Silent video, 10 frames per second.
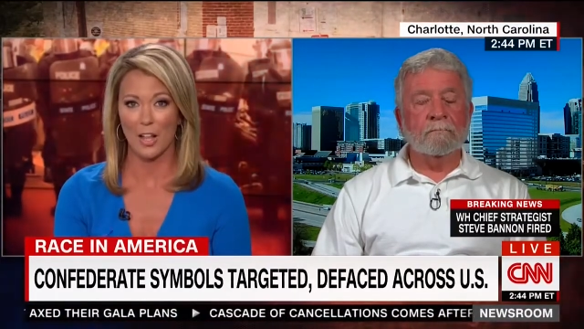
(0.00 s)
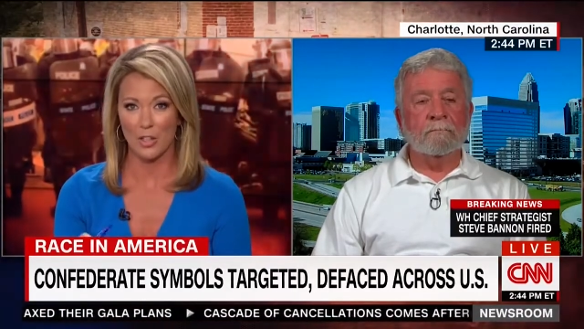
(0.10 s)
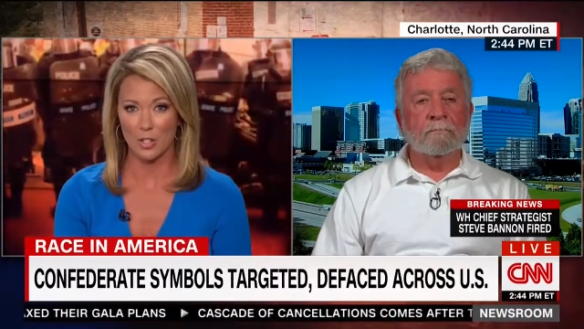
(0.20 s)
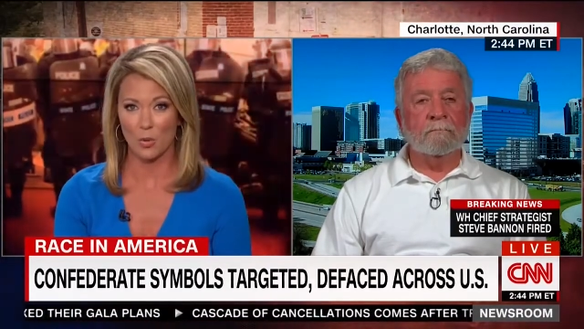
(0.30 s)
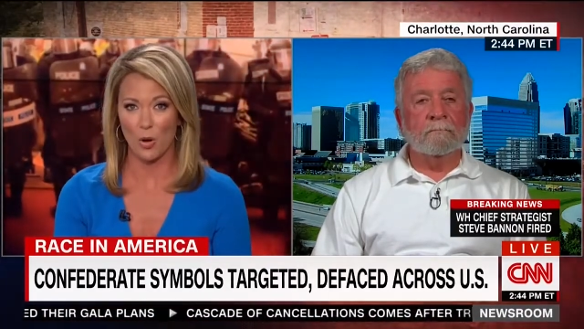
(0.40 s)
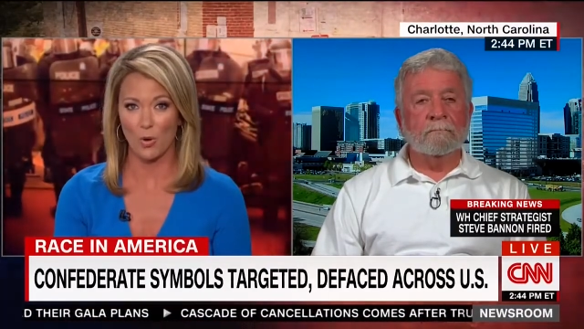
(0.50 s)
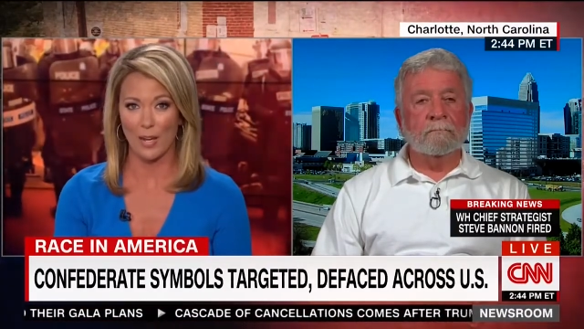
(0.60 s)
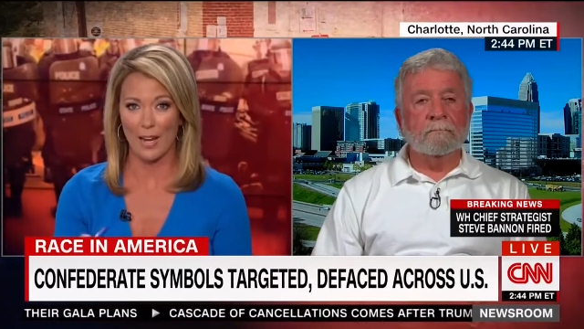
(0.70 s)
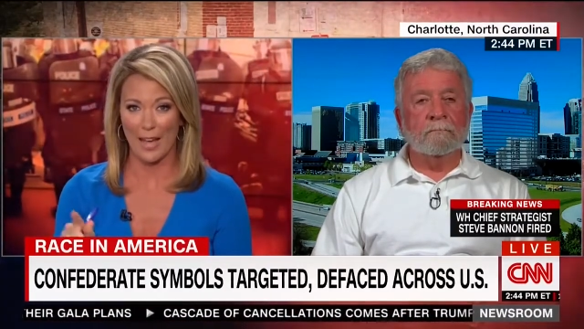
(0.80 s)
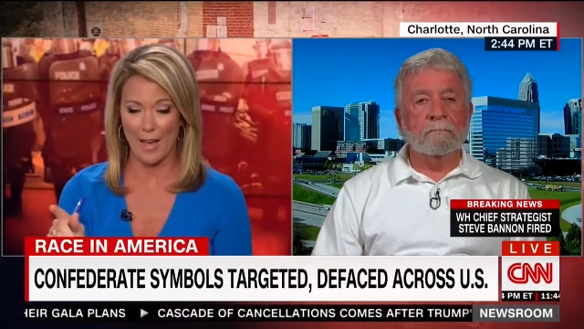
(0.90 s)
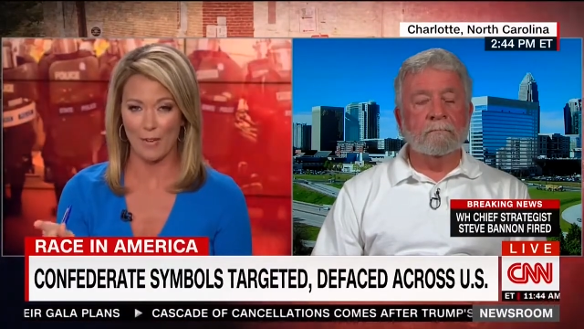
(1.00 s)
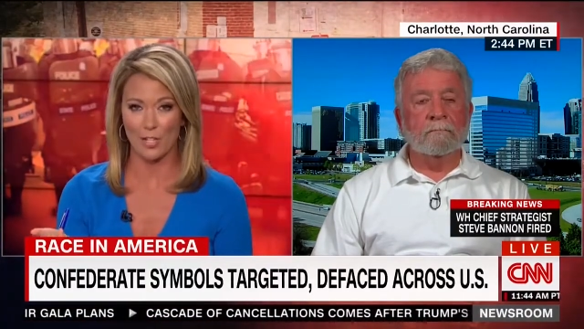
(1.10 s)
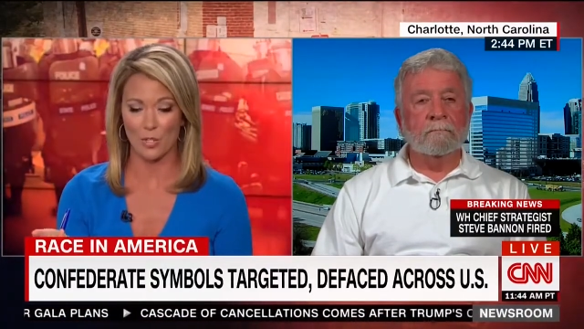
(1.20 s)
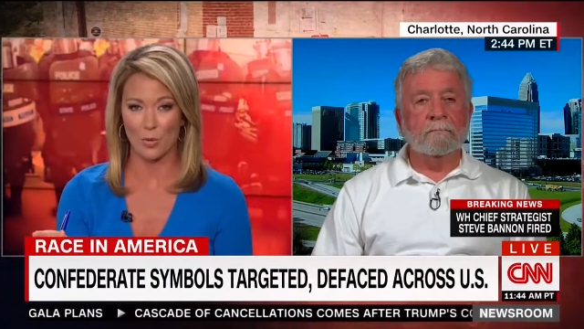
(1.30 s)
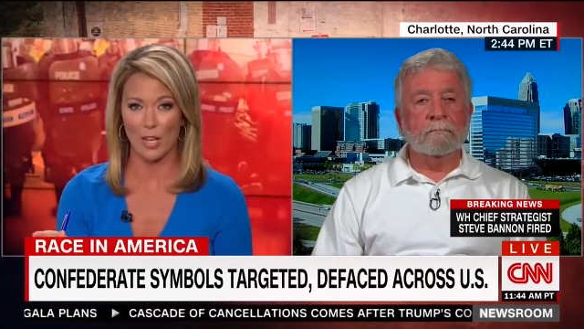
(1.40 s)
Speaker 1: this quote, and I have a
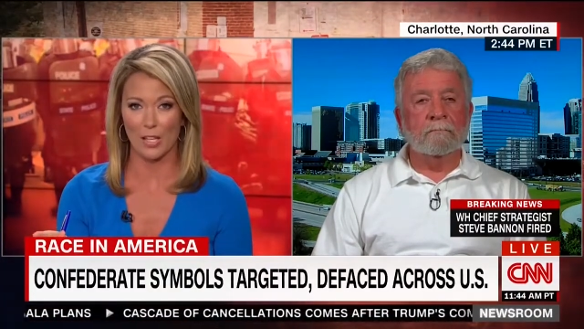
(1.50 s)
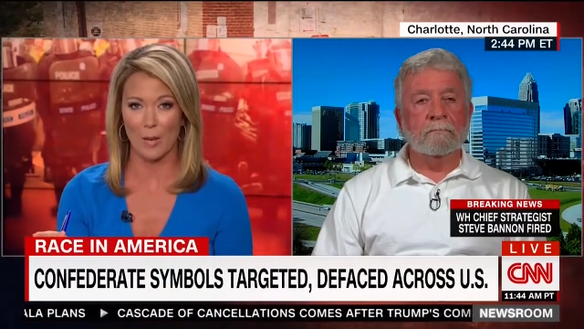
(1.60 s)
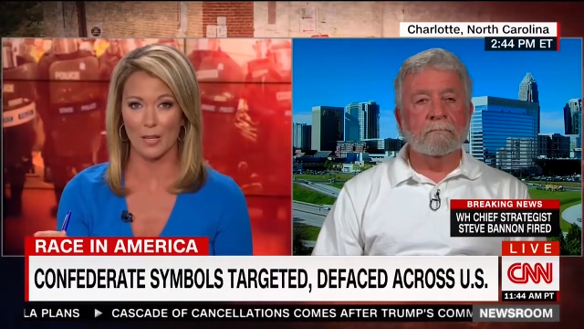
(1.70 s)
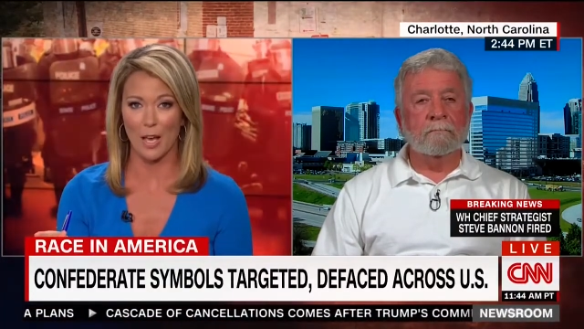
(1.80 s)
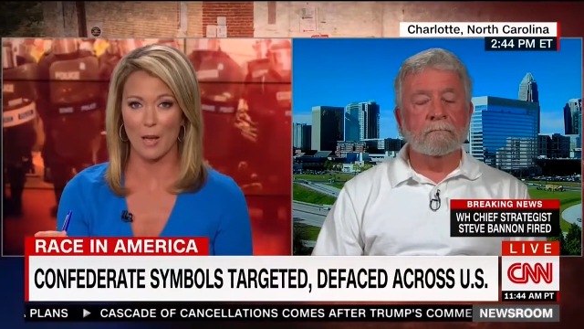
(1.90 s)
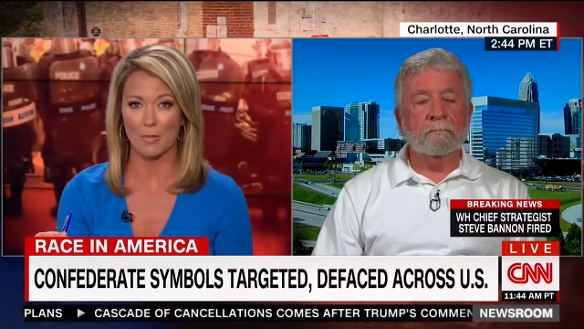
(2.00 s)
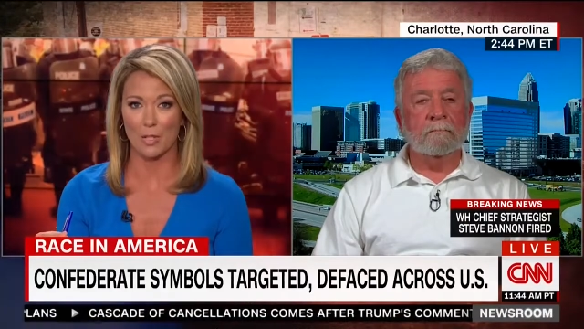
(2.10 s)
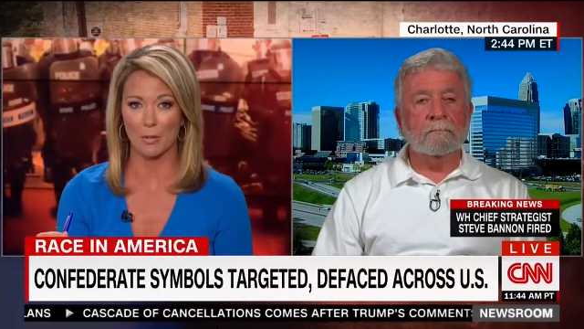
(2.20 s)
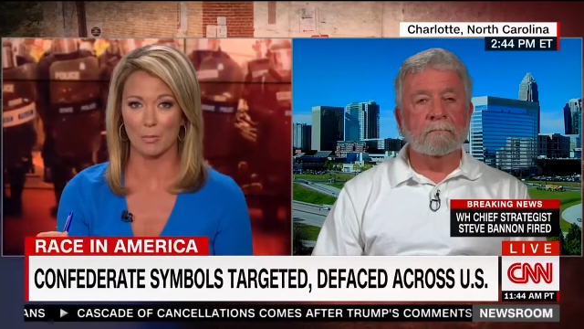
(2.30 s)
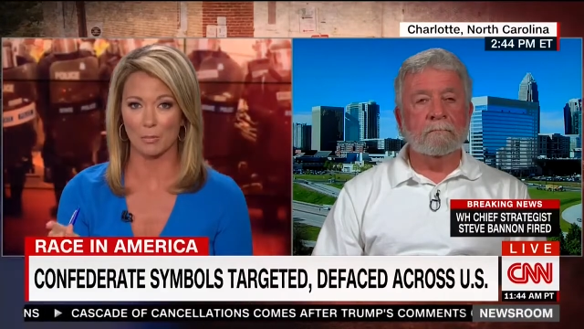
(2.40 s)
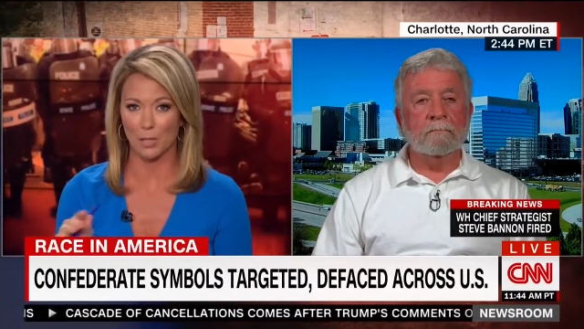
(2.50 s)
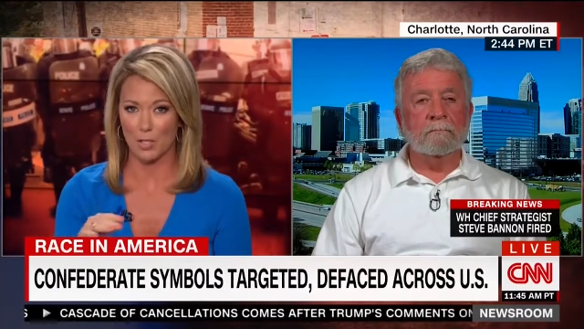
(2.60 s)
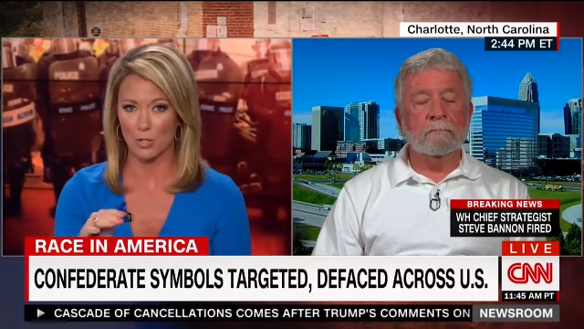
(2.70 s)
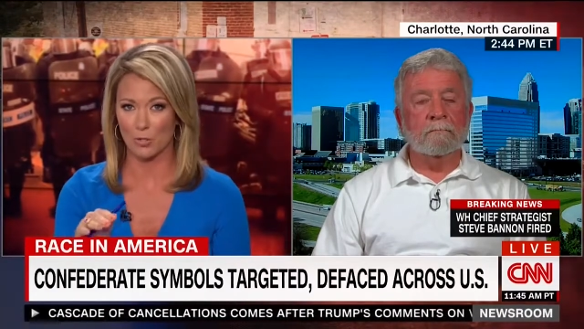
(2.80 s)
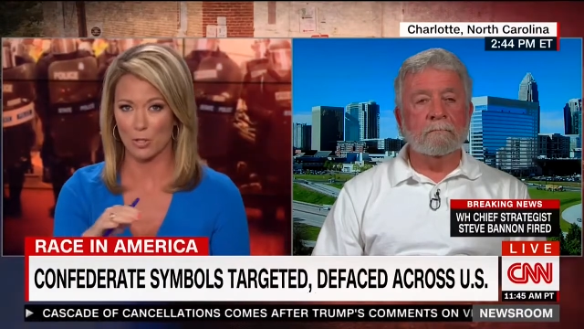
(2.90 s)
historian coming up, so
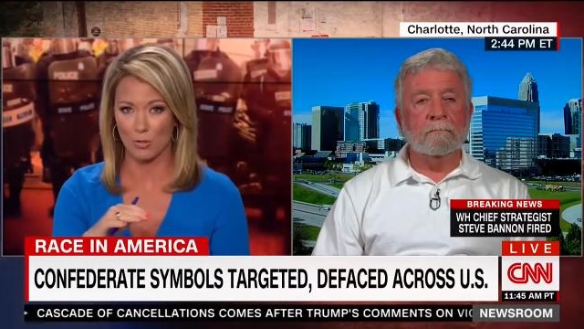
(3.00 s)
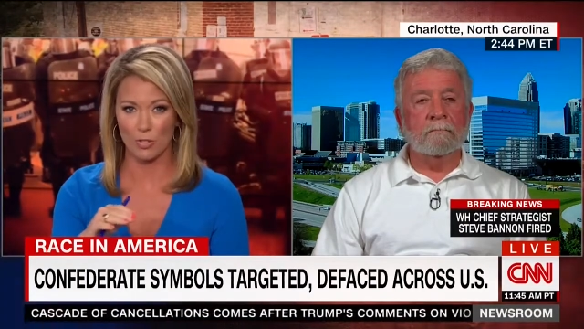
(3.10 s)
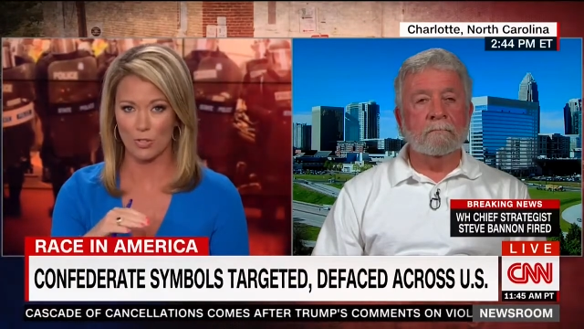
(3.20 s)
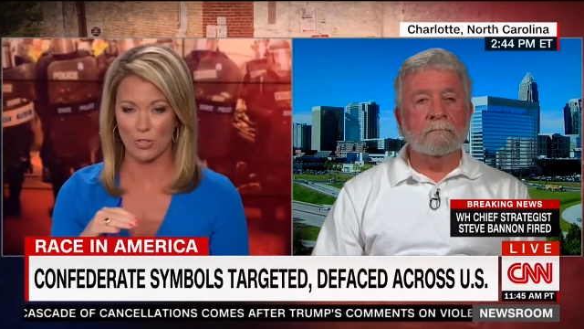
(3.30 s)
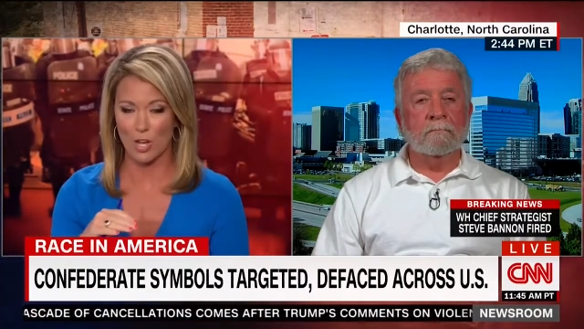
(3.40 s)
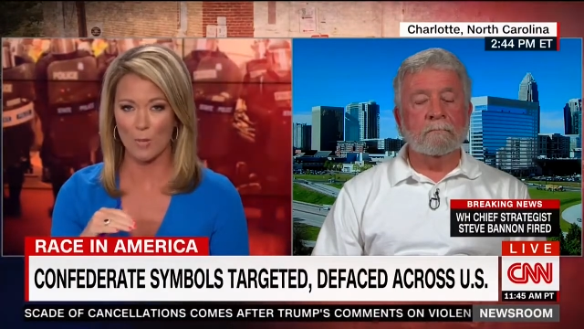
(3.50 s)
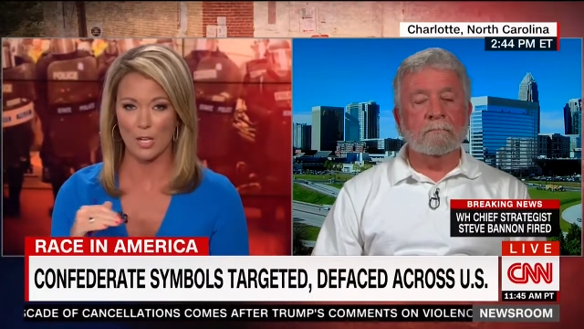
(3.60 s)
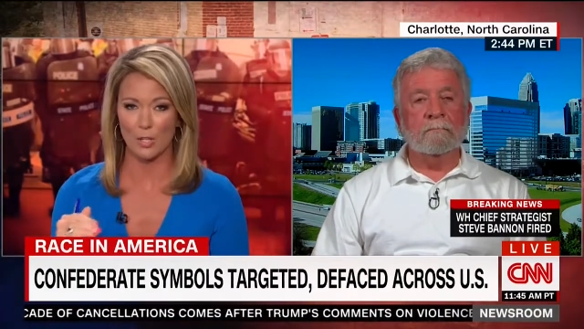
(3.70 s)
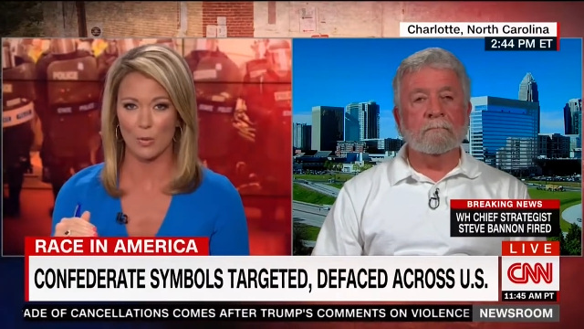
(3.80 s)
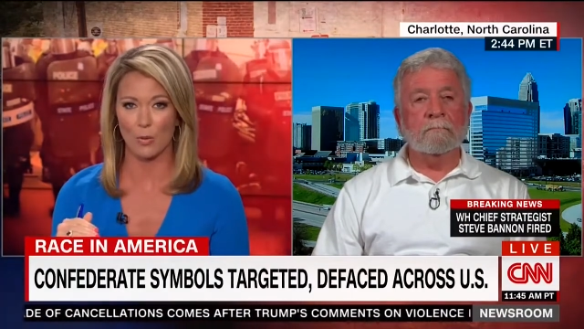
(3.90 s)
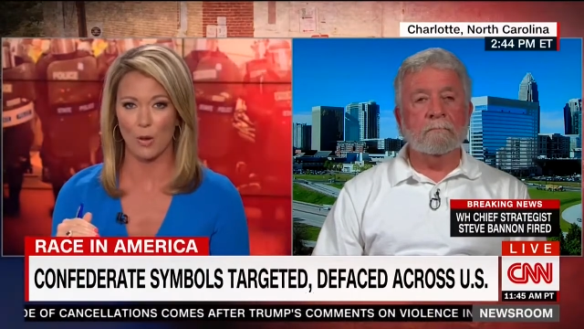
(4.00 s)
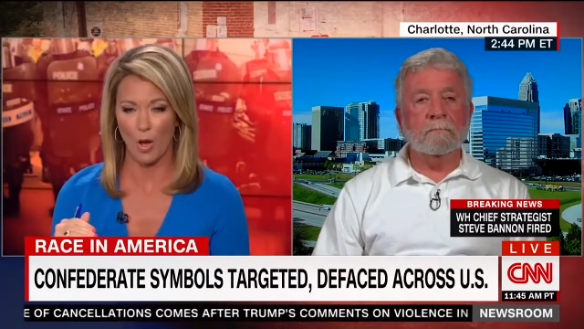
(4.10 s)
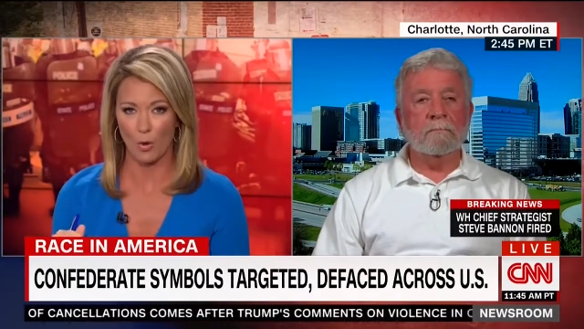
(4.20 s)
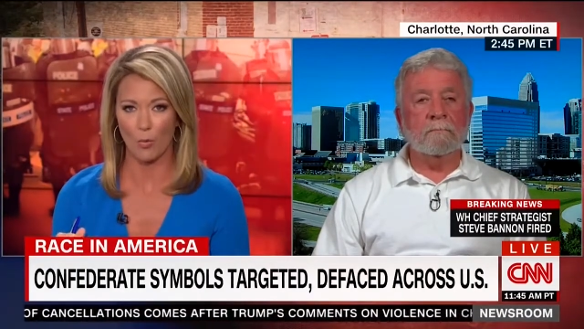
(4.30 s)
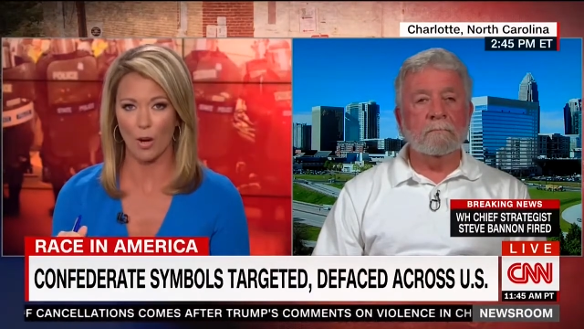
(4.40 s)
please, sir, don't tell me to do
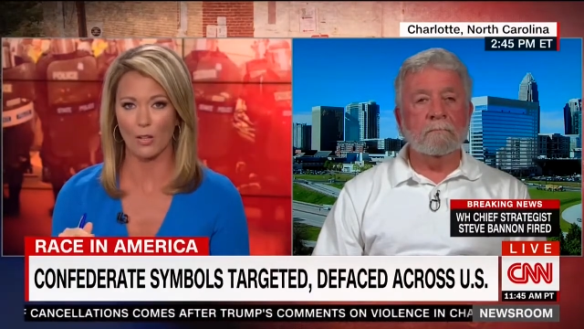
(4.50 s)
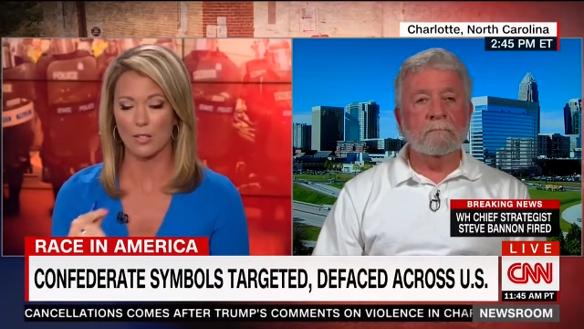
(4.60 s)
homework.